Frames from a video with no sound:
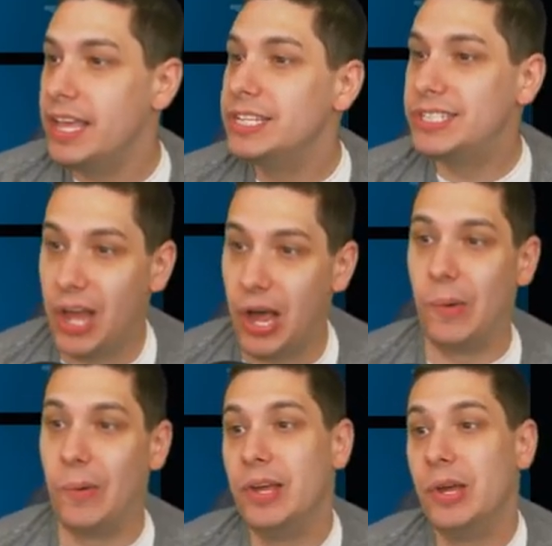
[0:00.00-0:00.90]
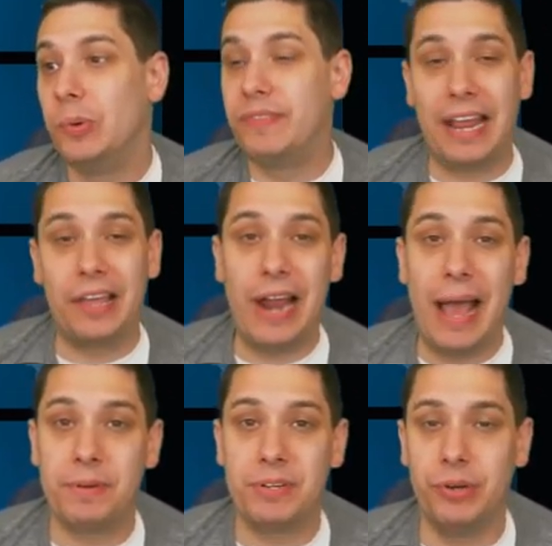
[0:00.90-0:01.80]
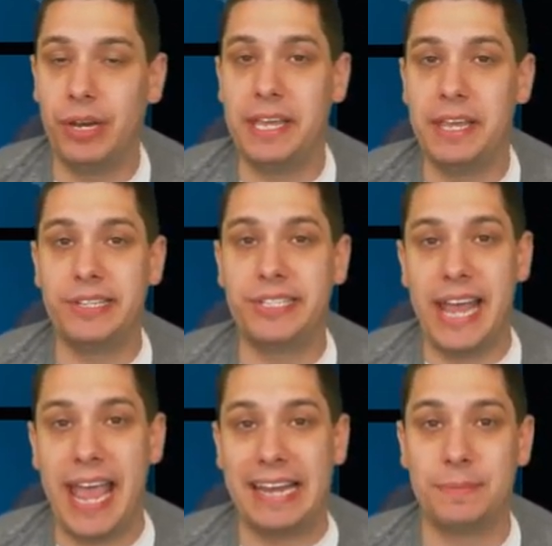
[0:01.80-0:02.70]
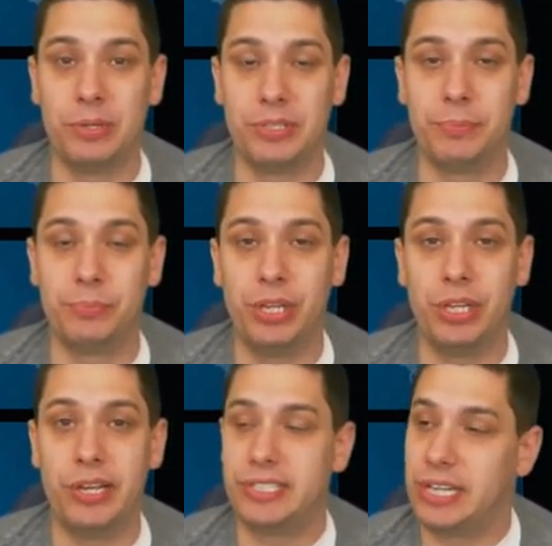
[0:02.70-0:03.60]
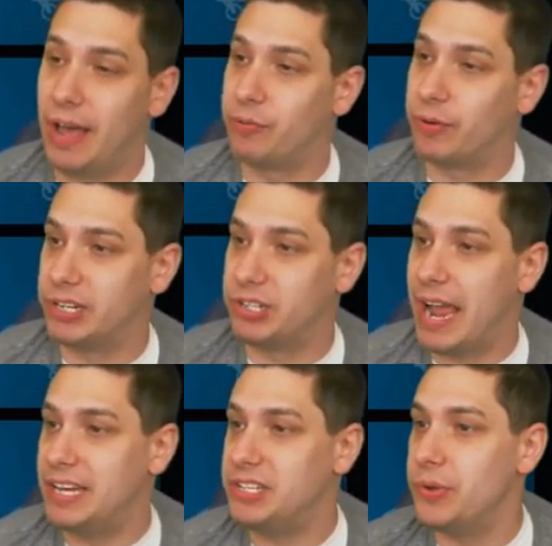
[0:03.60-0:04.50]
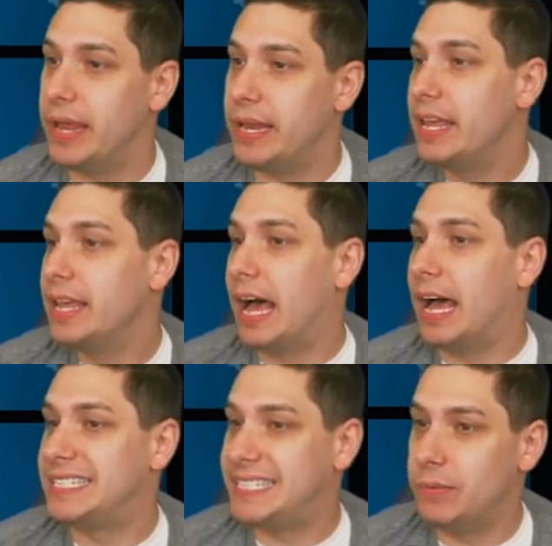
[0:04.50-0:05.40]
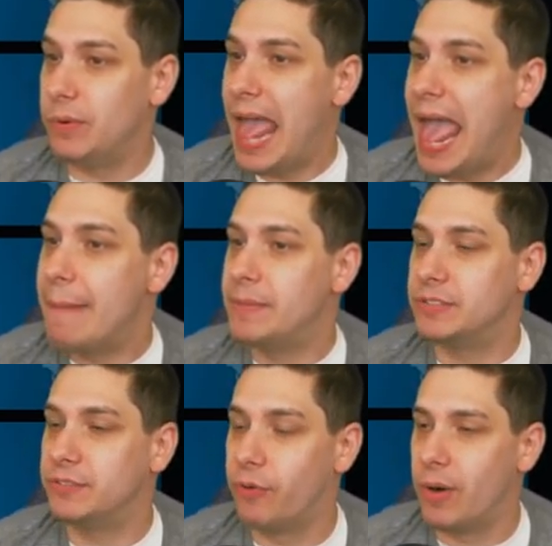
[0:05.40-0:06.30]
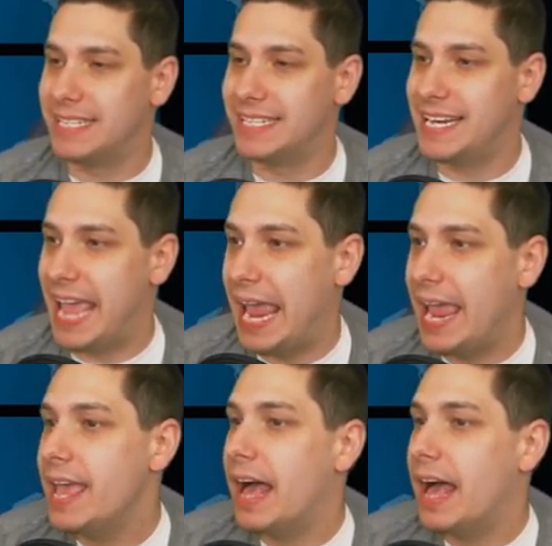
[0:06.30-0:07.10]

So we've got a good opportunity here today to pull some really good stuff. We're going to try and do it, uh, see what happens for us today.